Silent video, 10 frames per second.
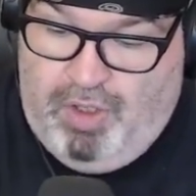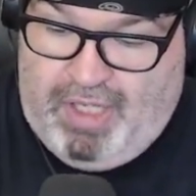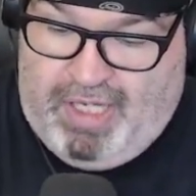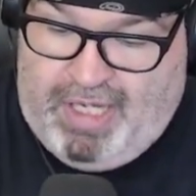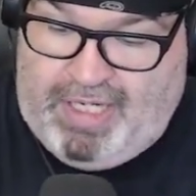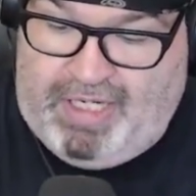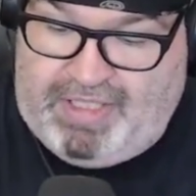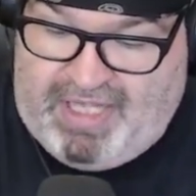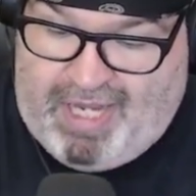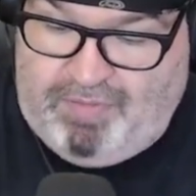in an
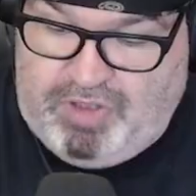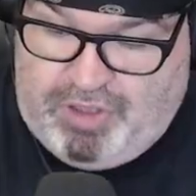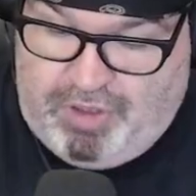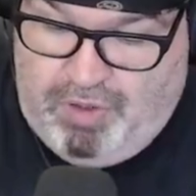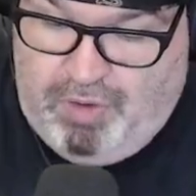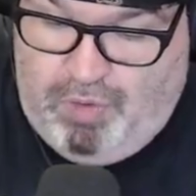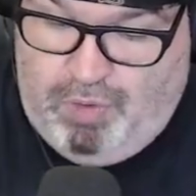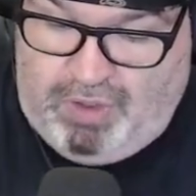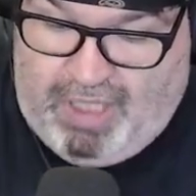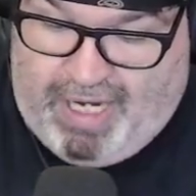attempt to,
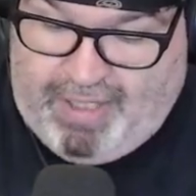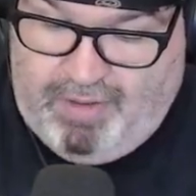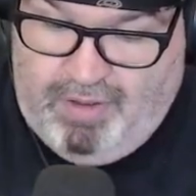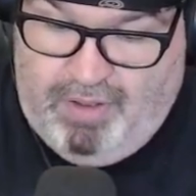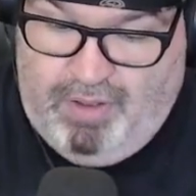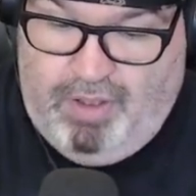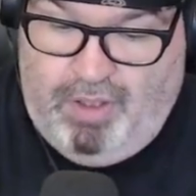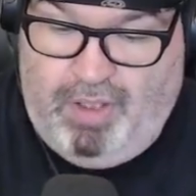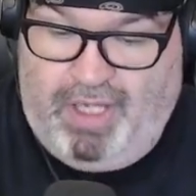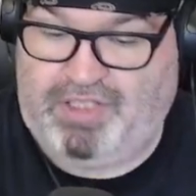like,
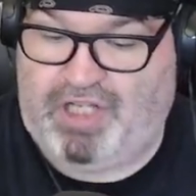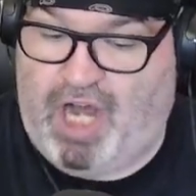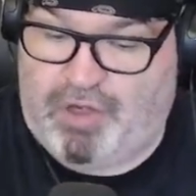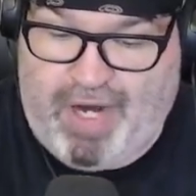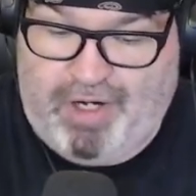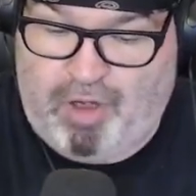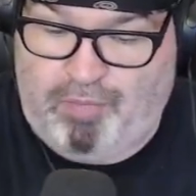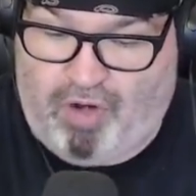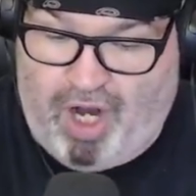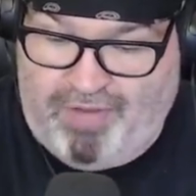exonerate her
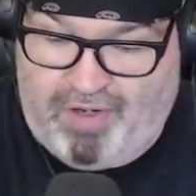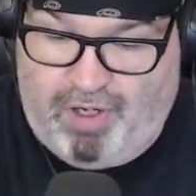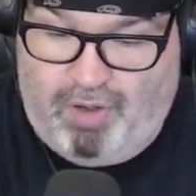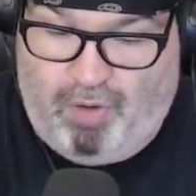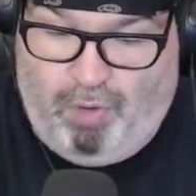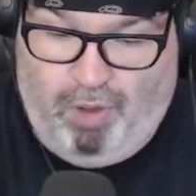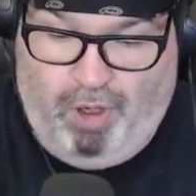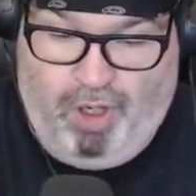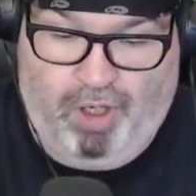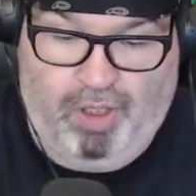brother
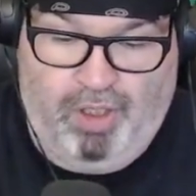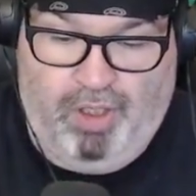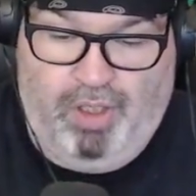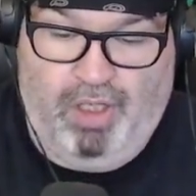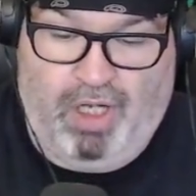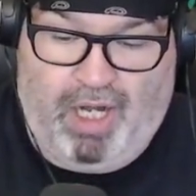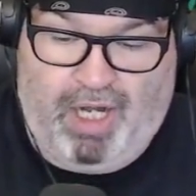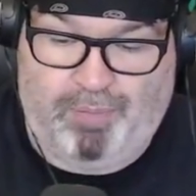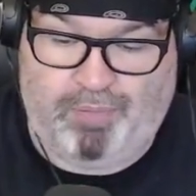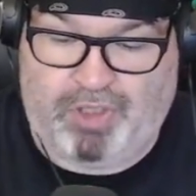or
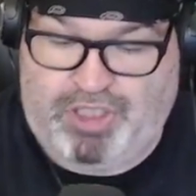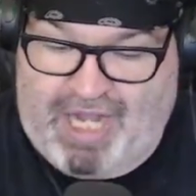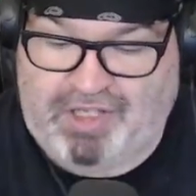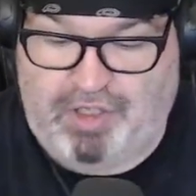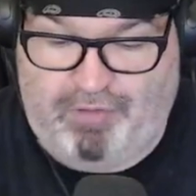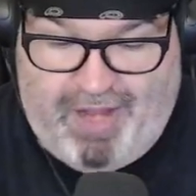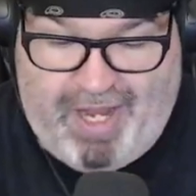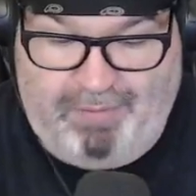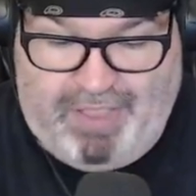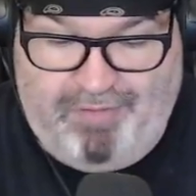protect her
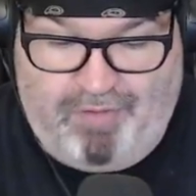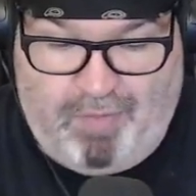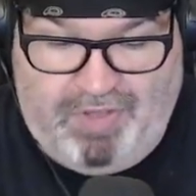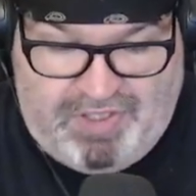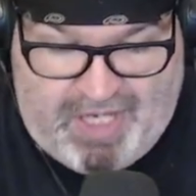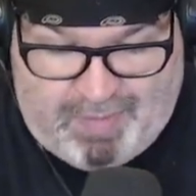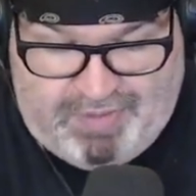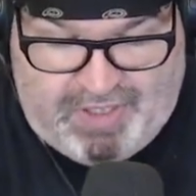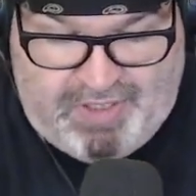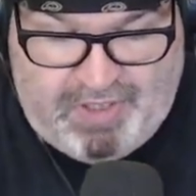family from the
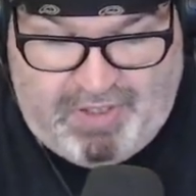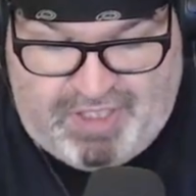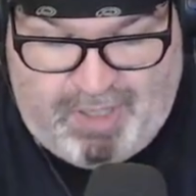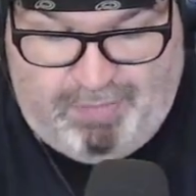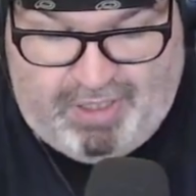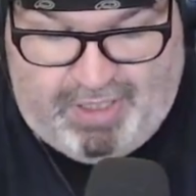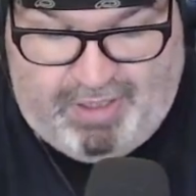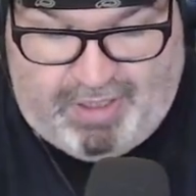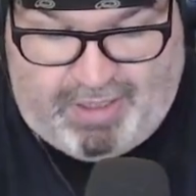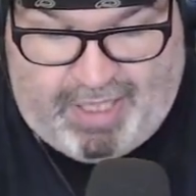stepsister
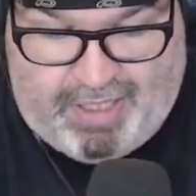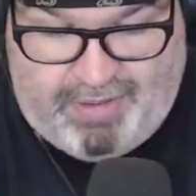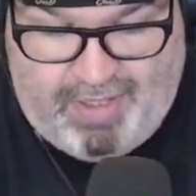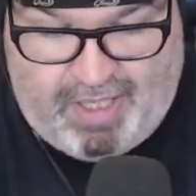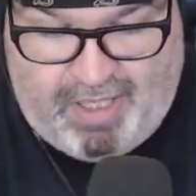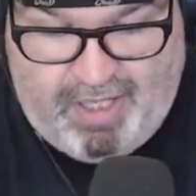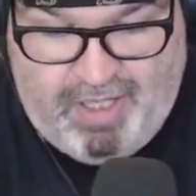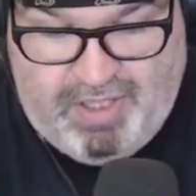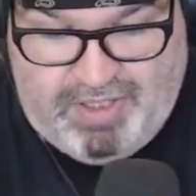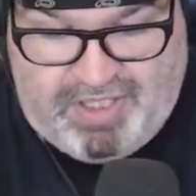sibling and the
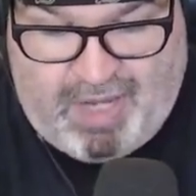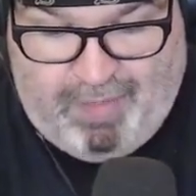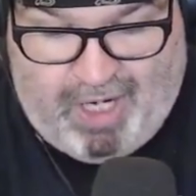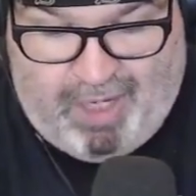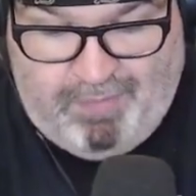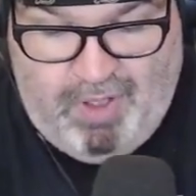stepmom,